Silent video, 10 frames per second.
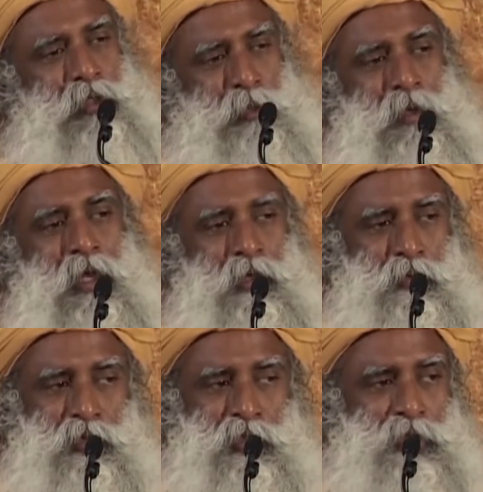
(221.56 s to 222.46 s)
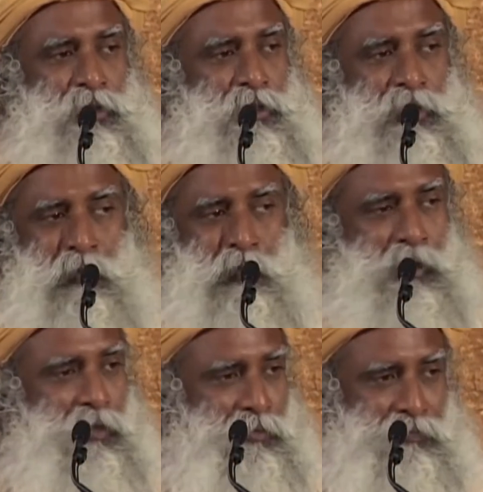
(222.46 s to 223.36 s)
on this planet would just
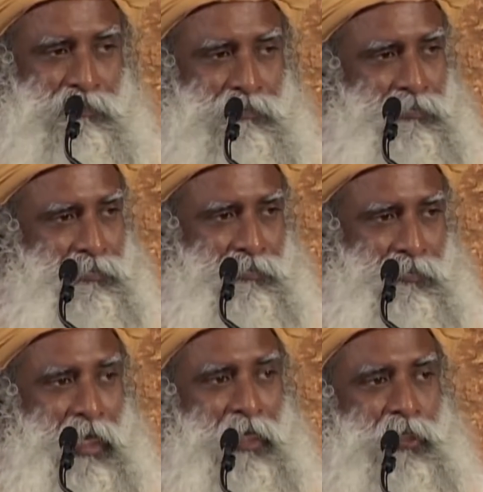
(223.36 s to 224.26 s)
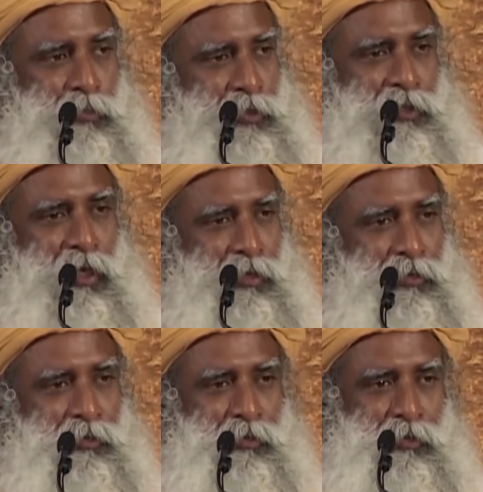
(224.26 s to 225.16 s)
disappear.
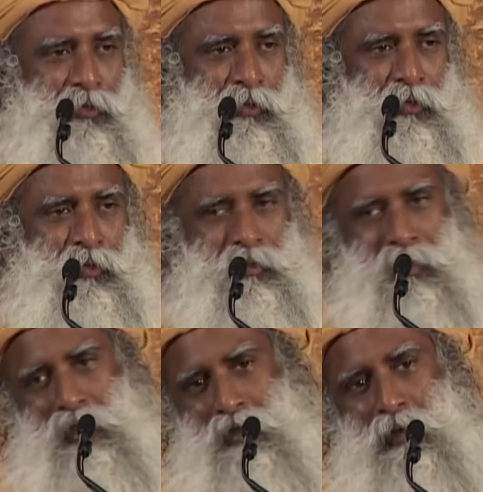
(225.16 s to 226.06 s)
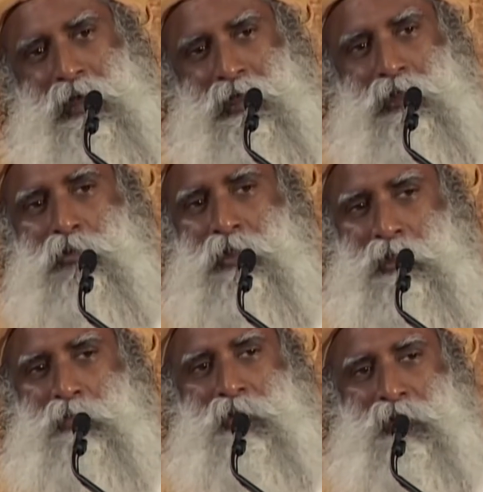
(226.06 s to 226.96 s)
80%. The remaining
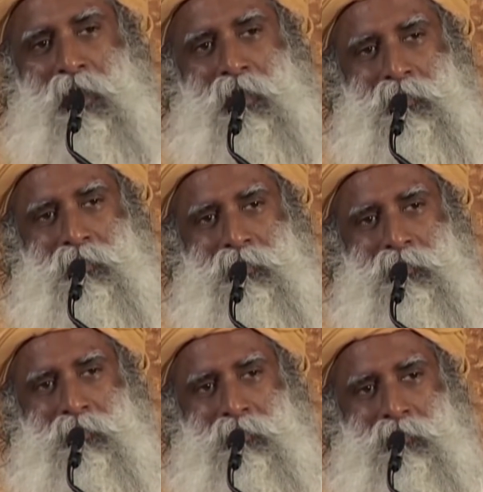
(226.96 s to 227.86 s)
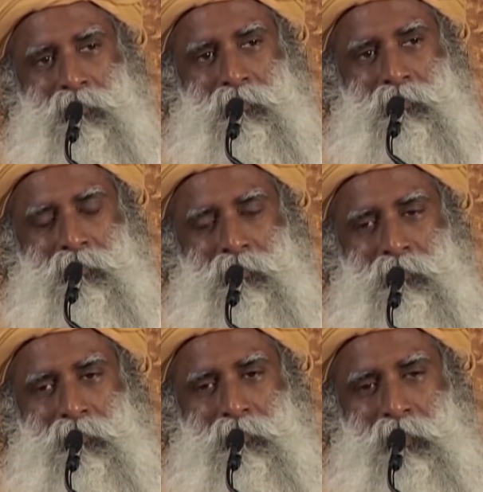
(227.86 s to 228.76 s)
20%,
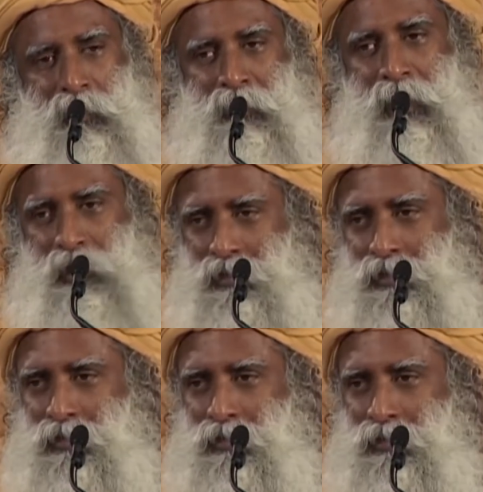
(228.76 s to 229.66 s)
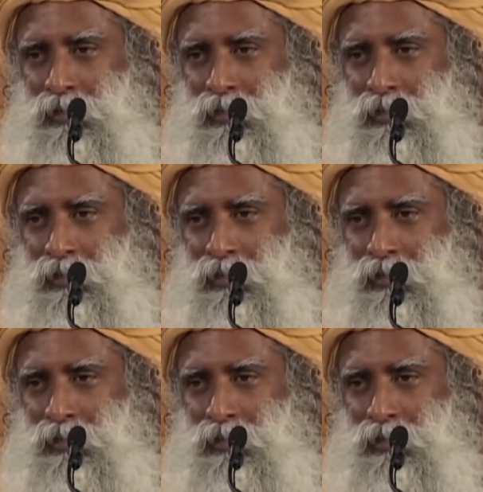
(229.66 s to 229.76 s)
in that,